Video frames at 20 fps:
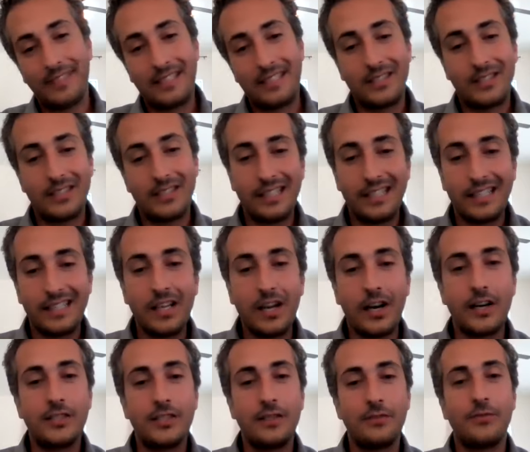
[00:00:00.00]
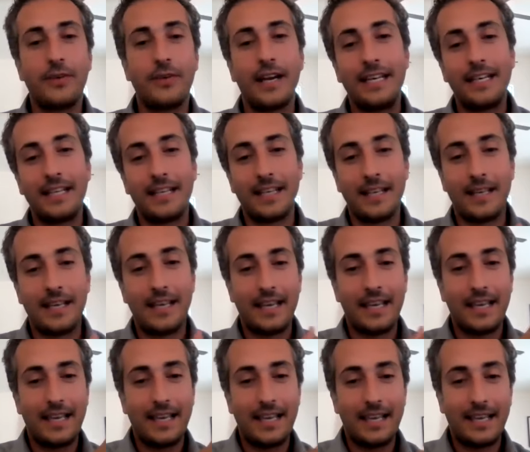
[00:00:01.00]
it's a little hard to find a,
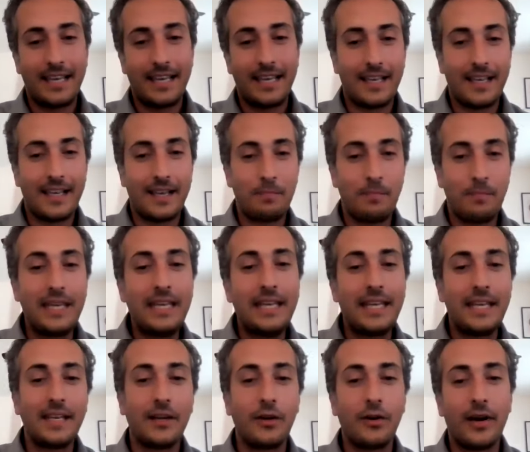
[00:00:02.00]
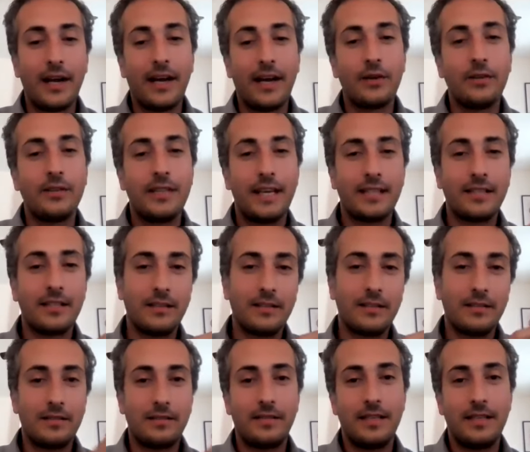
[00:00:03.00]
a, a ground that
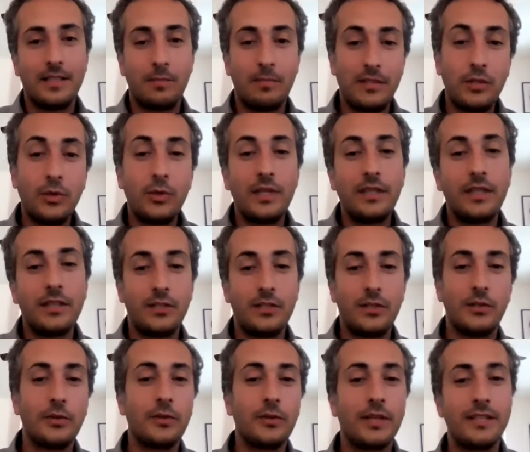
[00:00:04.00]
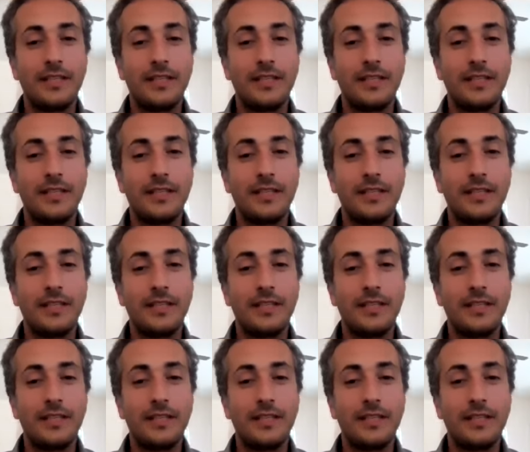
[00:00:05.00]
is between the two.